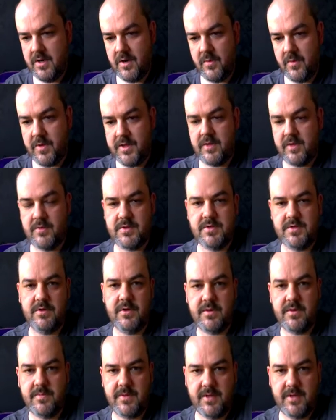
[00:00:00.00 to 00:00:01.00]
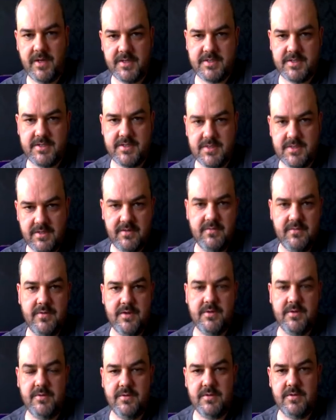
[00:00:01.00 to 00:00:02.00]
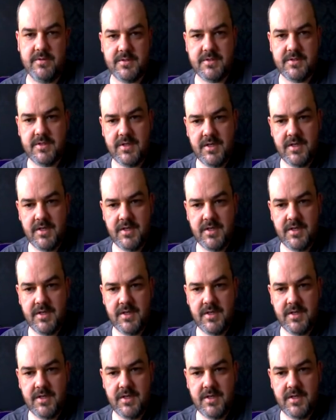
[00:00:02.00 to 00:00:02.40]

or whether you were talking about us as individuals,